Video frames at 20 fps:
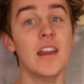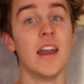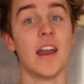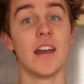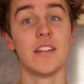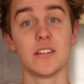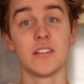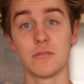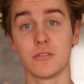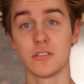
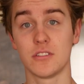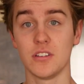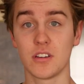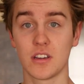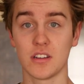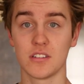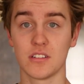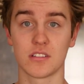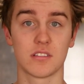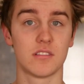And then once you
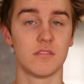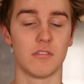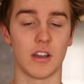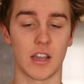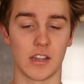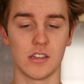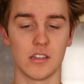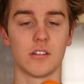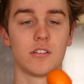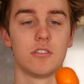can just
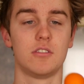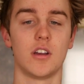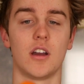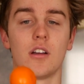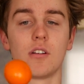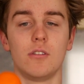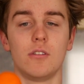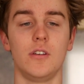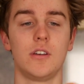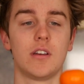regular
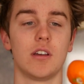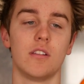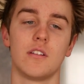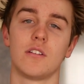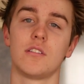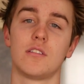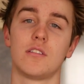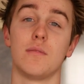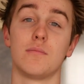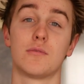juggle, you can
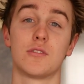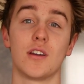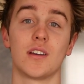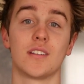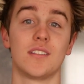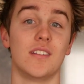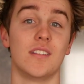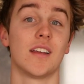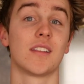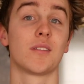learn some
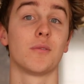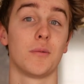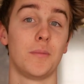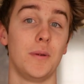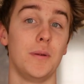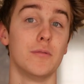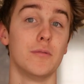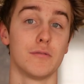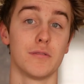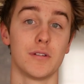tricks, and that's where
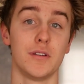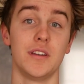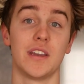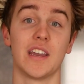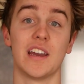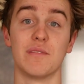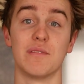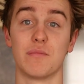people really get